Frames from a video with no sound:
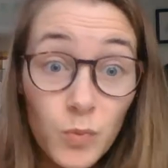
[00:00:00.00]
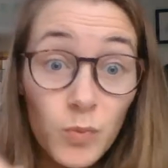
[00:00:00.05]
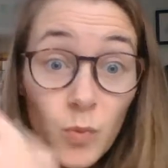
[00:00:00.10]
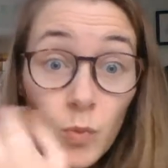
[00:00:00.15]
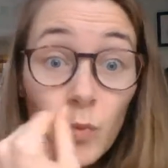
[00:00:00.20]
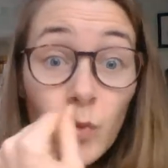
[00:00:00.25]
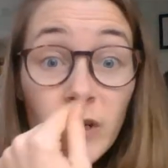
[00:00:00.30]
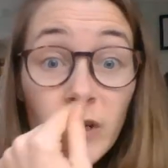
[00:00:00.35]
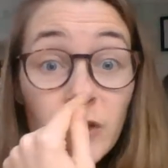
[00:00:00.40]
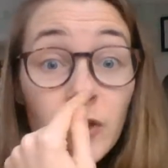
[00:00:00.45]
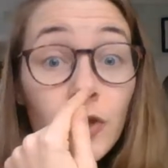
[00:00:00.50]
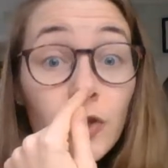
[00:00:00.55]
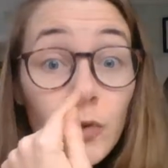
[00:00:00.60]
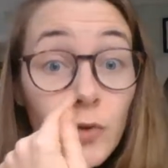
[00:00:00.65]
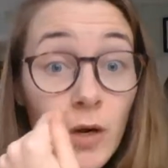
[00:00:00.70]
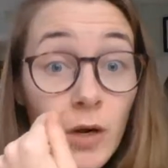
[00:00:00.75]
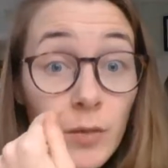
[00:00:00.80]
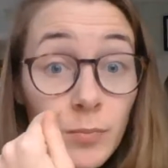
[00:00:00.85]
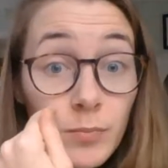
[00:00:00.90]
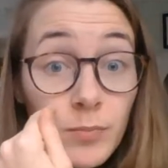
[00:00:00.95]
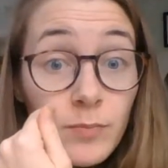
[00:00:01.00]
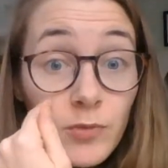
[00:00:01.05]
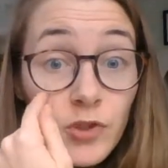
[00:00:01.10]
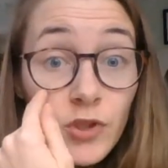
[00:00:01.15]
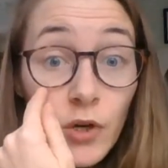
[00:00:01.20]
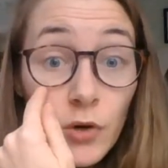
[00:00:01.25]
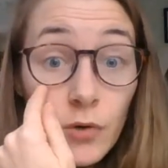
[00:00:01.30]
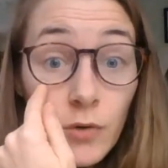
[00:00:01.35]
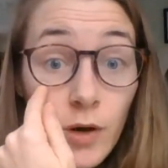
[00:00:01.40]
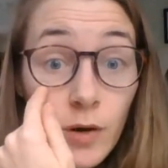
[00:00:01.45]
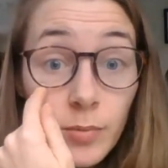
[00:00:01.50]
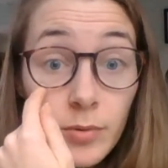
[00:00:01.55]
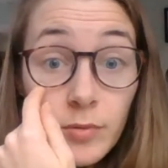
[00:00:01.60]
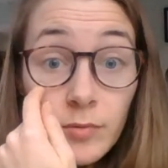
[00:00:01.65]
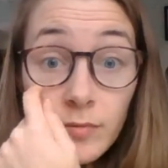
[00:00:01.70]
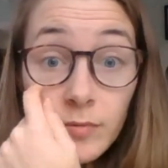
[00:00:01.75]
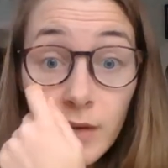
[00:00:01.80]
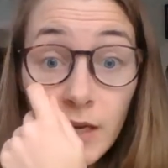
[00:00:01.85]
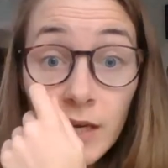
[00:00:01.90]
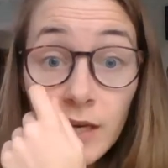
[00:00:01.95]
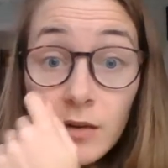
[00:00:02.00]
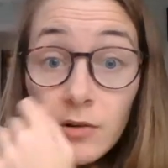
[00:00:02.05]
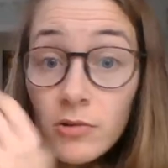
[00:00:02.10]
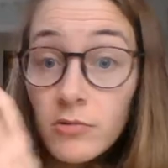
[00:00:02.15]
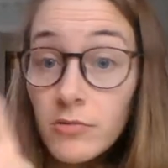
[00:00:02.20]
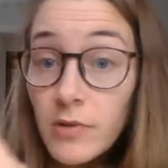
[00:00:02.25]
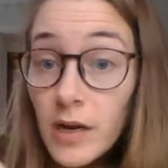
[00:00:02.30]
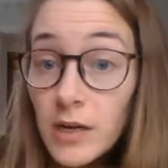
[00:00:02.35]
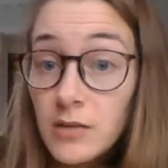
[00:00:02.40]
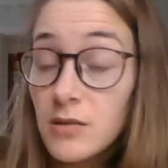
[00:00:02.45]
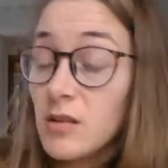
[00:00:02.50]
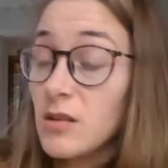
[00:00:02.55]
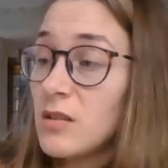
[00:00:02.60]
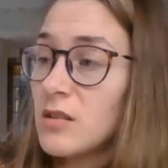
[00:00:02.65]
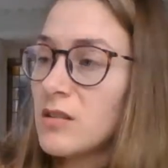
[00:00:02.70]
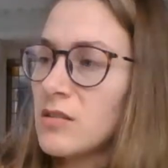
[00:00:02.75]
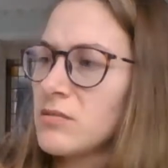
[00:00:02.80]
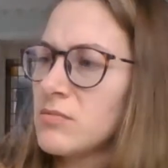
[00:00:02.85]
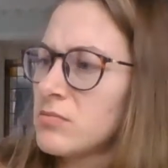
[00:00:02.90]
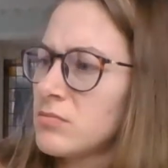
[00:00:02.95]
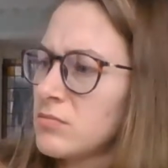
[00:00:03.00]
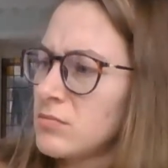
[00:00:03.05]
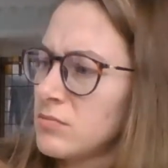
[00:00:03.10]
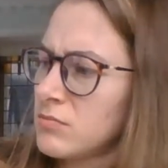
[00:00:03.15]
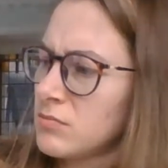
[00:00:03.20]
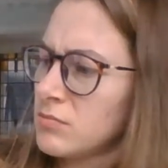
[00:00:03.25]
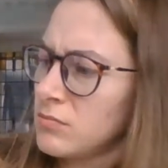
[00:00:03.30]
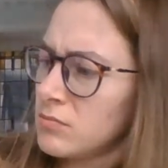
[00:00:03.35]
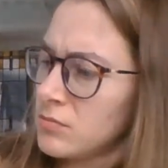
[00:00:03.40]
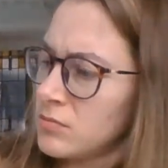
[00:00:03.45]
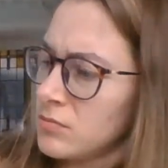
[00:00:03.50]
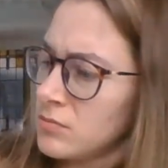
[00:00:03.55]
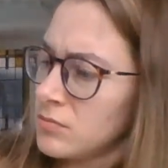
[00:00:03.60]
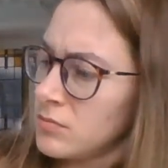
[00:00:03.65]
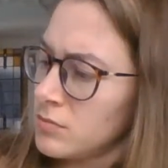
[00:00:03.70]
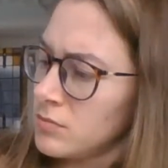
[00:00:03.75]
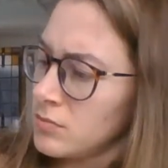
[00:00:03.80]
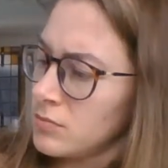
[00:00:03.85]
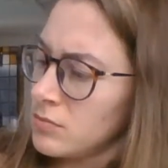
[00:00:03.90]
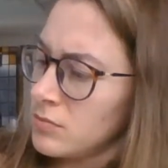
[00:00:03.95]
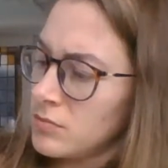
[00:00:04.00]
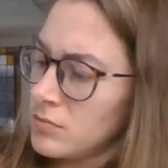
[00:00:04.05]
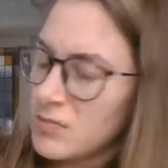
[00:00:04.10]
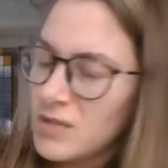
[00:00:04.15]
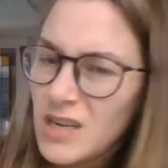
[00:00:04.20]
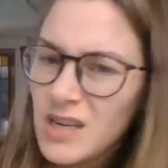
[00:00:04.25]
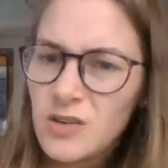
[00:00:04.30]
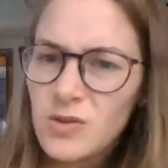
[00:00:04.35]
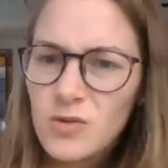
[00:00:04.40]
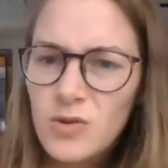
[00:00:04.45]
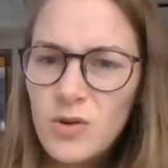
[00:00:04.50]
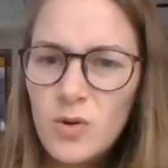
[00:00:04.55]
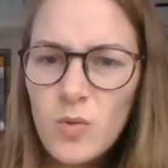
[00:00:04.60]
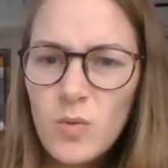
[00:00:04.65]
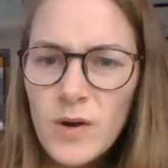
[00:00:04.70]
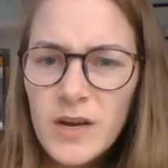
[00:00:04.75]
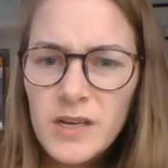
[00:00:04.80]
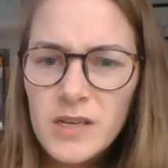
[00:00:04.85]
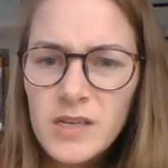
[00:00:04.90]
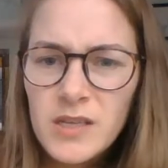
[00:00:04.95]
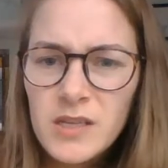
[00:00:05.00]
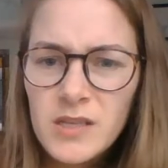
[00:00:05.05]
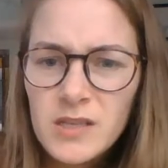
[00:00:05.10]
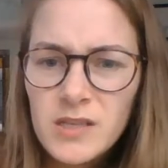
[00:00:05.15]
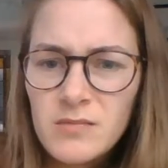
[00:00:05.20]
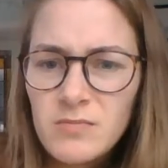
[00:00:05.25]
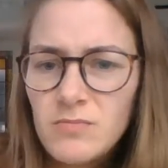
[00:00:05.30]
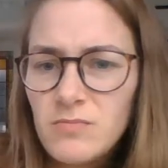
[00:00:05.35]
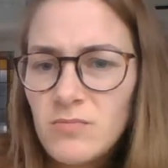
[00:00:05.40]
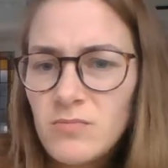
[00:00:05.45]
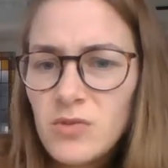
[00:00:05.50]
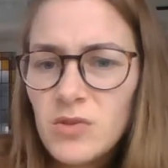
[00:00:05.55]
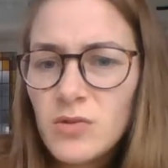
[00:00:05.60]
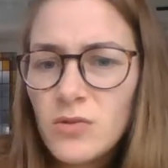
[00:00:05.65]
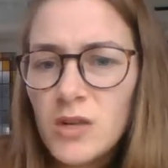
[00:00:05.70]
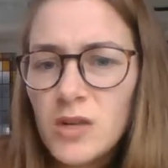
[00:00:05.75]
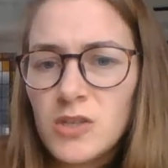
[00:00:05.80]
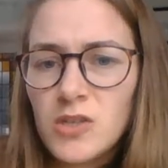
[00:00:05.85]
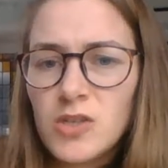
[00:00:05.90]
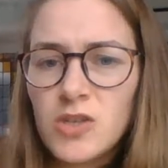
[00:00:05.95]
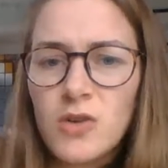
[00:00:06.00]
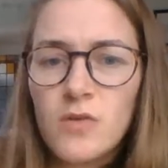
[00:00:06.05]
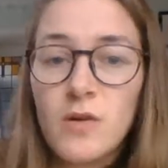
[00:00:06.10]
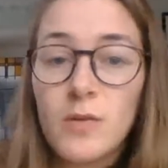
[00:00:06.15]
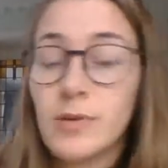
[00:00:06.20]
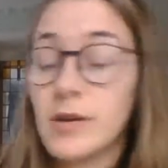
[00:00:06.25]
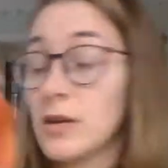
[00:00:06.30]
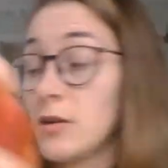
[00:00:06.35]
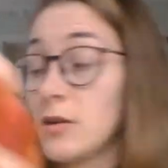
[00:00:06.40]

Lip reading: which do up show up in the correct color. I don't know why these do not show up in the